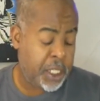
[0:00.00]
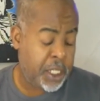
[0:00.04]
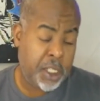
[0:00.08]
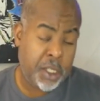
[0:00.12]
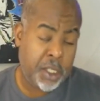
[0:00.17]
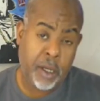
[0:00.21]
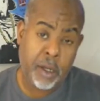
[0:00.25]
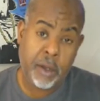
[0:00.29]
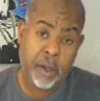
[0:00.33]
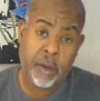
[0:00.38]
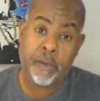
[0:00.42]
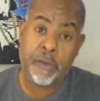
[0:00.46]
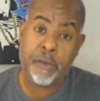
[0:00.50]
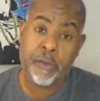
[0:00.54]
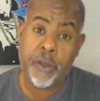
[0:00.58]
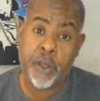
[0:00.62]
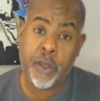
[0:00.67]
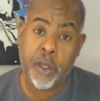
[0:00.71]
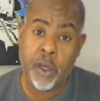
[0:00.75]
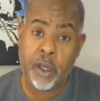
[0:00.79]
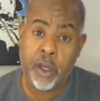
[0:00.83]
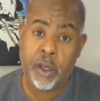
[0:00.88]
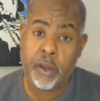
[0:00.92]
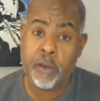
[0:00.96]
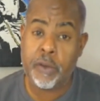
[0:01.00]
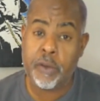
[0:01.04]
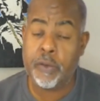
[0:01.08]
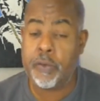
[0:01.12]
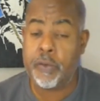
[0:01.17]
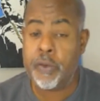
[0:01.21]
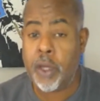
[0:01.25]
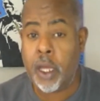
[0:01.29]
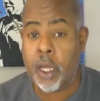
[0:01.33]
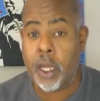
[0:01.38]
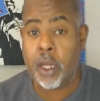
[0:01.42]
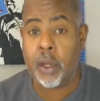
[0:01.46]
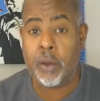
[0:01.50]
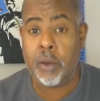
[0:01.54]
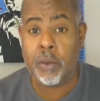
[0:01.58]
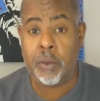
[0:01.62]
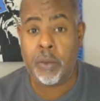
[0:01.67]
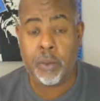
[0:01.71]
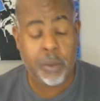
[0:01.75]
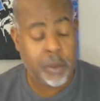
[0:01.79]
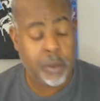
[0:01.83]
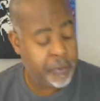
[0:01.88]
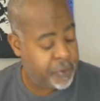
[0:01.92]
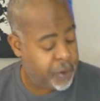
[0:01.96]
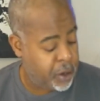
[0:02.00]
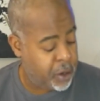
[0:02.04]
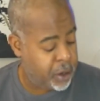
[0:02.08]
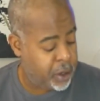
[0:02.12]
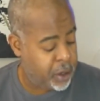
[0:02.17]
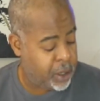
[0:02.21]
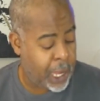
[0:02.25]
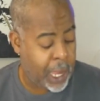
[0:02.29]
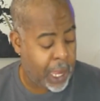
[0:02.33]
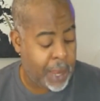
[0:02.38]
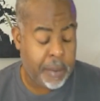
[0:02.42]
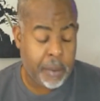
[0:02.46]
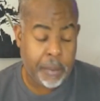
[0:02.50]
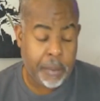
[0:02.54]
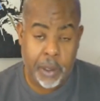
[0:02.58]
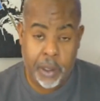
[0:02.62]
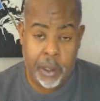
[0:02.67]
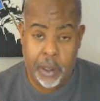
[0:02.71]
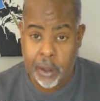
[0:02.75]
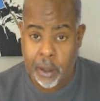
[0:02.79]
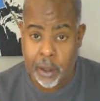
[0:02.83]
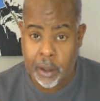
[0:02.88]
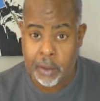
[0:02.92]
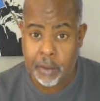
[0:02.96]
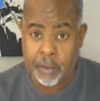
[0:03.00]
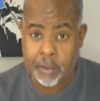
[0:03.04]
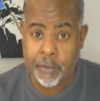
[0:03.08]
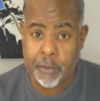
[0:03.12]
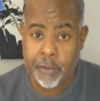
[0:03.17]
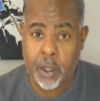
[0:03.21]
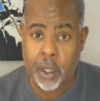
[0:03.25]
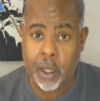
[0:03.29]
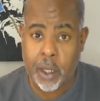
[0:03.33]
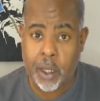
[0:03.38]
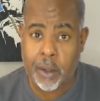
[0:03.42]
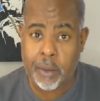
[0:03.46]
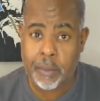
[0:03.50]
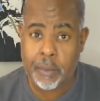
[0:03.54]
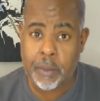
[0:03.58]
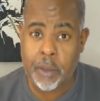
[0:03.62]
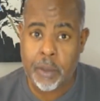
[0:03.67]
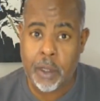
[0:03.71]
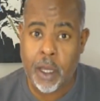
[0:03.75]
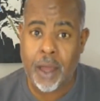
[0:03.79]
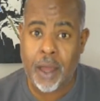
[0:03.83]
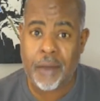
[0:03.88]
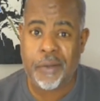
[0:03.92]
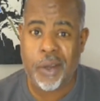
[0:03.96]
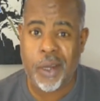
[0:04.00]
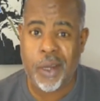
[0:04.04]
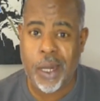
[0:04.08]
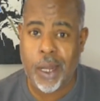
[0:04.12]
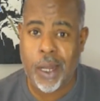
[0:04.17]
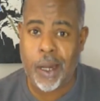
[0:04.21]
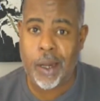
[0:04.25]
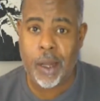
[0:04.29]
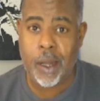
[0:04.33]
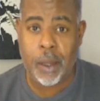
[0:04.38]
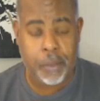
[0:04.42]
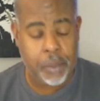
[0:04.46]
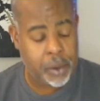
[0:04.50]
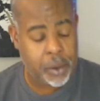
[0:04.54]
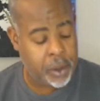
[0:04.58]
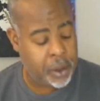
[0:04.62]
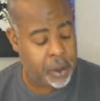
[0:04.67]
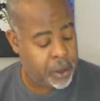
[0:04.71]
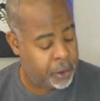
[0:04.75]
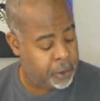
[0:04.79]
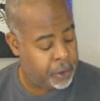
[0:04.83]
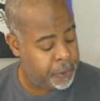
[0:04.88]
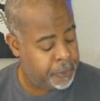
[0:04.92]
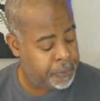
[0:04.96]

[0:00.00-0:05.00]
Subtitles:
they should have, could have, and were very capable of covering that number